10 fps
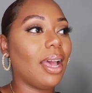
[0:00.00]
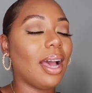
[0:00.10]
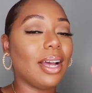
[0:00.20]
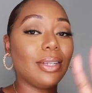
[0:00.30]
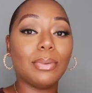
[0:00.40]

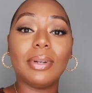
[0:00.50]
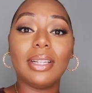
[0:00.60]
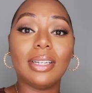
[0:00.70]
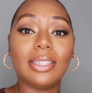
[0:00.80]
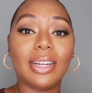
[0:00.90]
i just want to
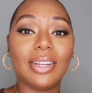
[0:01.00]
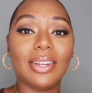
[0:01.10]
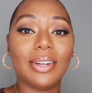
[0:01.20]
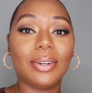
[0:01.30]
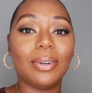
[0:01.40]
let y'all
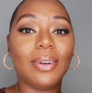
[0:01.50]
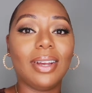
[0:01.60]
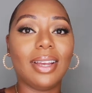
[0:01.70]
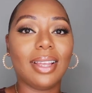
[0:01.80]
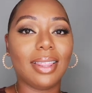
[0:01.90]
know
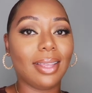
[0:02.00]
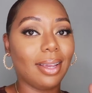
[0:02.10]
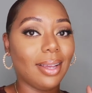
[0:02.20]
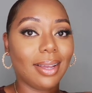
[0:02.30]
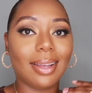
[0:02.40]

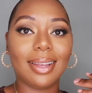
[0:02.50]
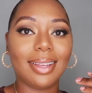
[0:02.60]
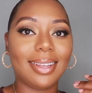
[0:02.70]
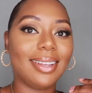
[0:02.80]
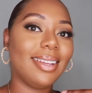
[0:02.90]
that
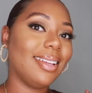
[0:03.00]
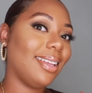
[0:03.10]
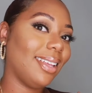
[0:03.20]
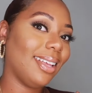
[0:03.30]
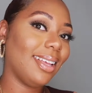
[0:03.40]

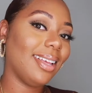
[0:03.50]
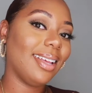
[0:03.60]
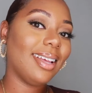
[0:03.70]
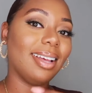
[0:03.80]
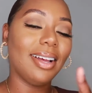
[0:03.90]

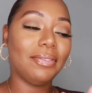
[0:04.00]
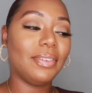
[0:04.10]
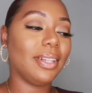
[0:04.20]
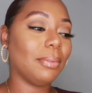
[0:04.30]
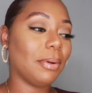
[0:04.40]
I'm
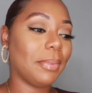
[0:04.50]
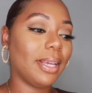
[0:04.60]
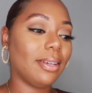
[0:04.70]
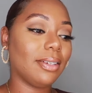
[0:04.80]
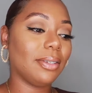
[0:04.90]
filling my
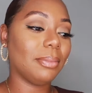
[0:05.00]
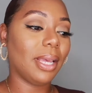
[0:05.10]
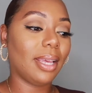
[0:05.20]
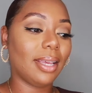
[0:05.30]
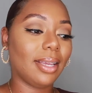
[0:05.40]
makeup
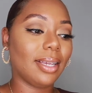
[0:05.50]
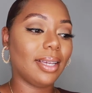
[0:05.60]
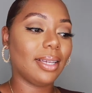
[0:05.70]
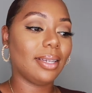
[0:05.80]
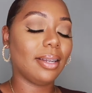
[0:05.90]

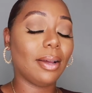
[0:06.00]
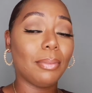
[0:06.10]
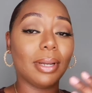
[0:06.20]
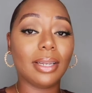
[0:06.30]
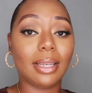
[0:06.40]
and I'm
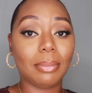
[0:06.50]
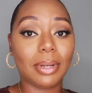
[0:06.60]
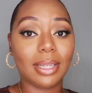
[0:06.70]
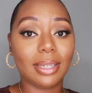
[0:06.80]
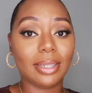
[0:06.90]
about to eat my
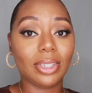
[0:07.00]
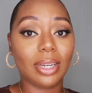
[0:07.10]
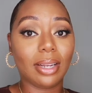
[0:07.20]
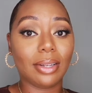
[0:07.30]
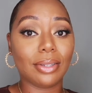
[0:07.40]
lunch
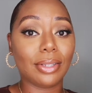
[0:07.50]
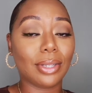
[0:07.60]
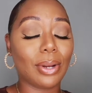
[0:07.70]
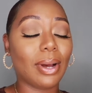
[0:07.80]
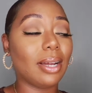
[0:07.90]
now.
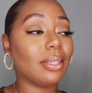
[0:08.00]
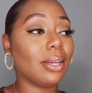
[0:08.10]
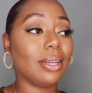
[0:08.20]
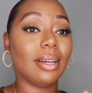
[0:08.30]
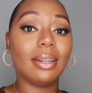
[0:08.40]
So I'll
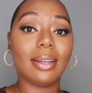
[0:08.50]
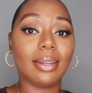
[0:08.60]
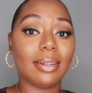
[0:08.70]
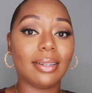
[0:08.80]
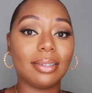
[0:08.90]
talk to y'all
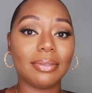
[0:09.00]
later.